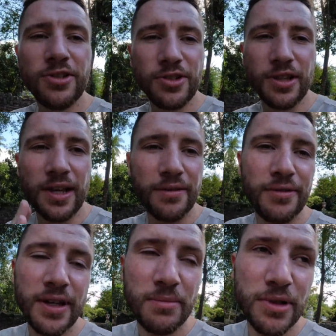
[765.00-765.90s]
So that
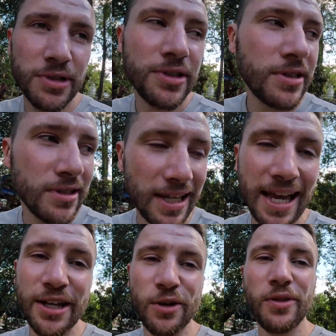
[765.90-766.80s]
famous
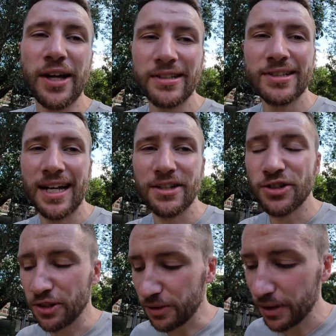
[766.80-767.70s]
saying on that
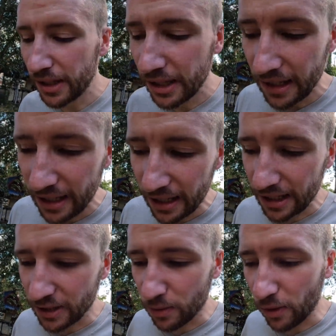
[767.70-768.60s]
statue
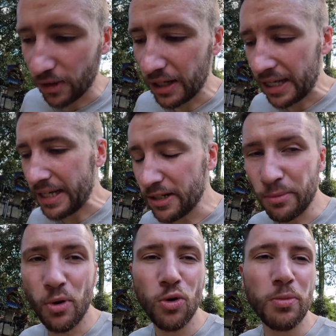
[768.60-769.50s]
is what the leader
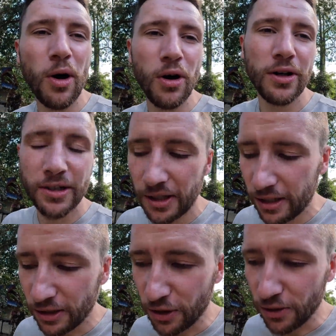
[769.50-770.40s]
Pol Pot
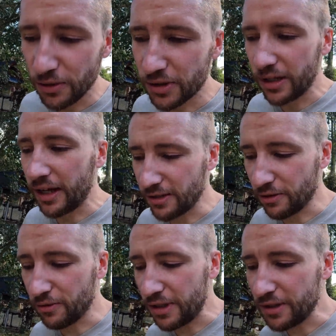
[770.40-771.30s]
used as
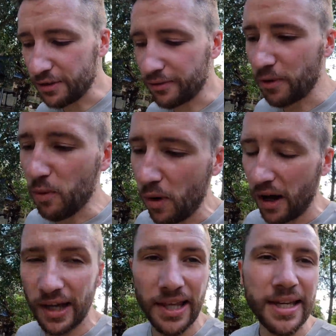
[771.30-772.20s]
a reason for
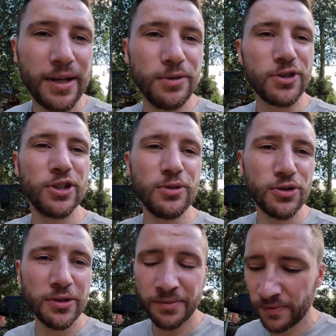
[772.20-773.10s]
why they killed
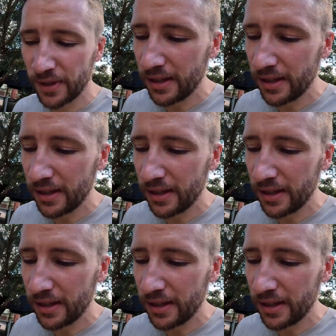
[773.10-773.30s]
children.